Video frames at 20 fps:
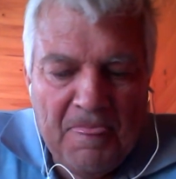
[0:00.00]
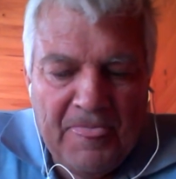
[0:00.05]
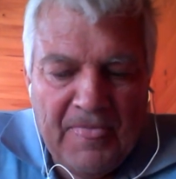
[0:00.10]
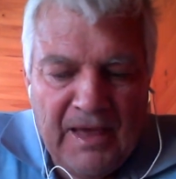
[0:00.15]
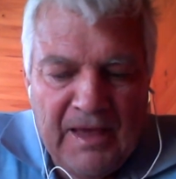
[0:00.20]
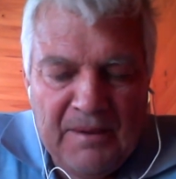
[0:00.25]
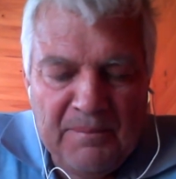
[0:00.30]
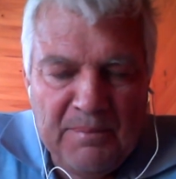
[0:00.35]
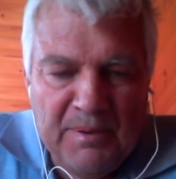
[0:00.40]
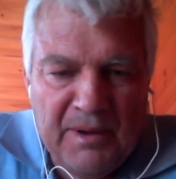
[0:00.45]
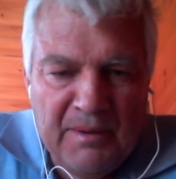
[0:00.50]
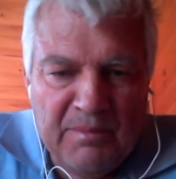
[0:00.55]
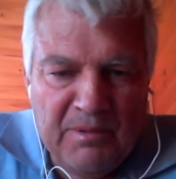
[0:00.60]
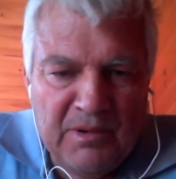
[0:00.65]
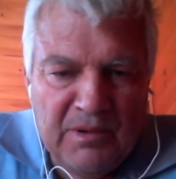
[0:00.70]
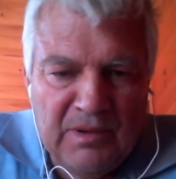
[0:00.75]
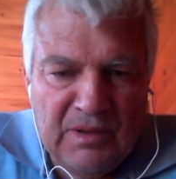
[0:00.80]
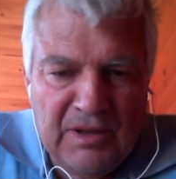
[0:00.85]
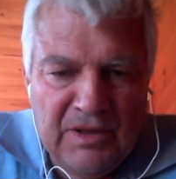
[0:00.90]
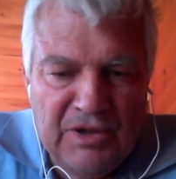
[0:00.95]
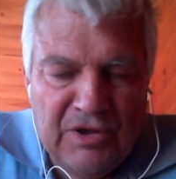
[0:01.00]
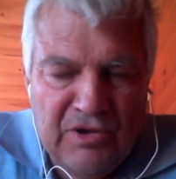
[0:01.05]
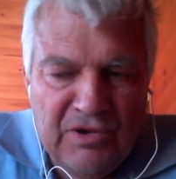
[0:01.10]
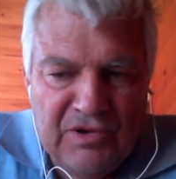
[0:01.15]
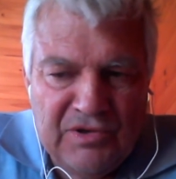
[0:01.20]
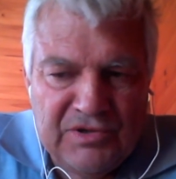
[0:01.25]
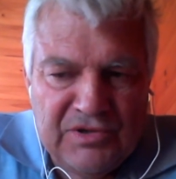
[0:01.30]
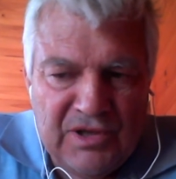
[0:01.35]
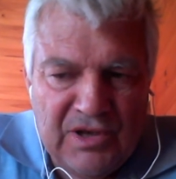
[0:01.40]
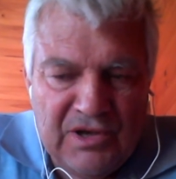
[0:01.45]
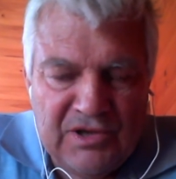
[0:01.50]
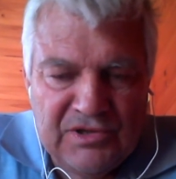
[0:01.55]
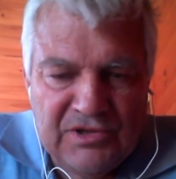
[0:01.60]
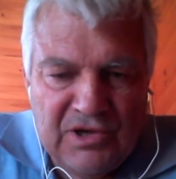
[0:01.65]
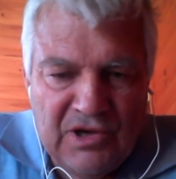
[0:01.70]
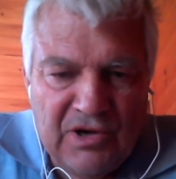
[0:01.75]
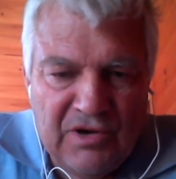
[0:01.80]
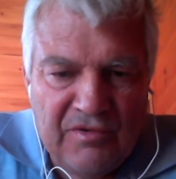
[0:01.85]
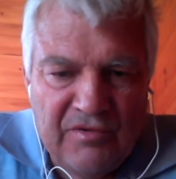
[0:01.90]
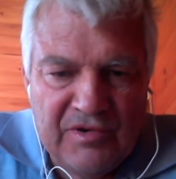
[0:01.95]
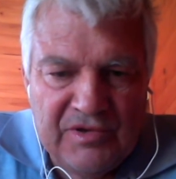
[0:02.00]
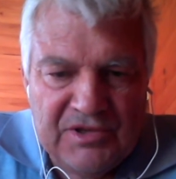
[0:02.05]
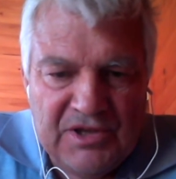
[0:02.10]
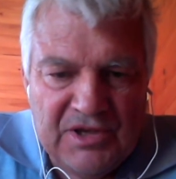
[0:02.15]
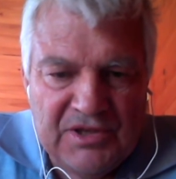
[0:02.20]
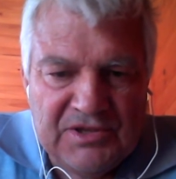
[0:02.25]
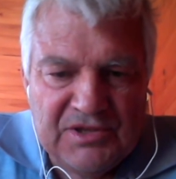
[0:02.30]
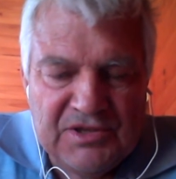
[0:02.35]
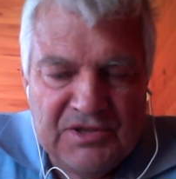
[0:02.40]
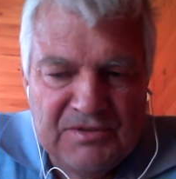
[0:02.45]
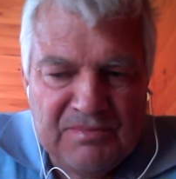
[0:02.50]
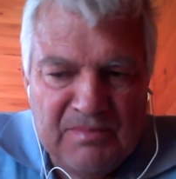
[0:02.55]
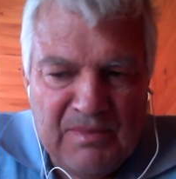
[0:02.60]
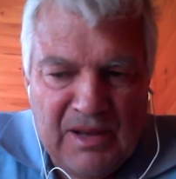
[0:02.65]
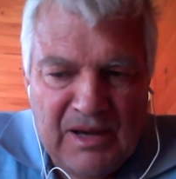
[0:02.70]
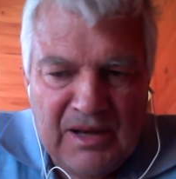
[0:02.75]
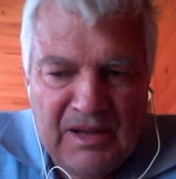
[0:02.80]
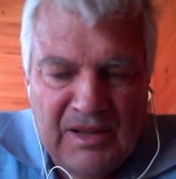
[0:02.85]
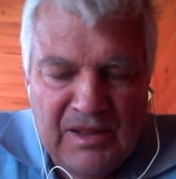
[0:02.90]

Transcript: And people use those gold receipts as money.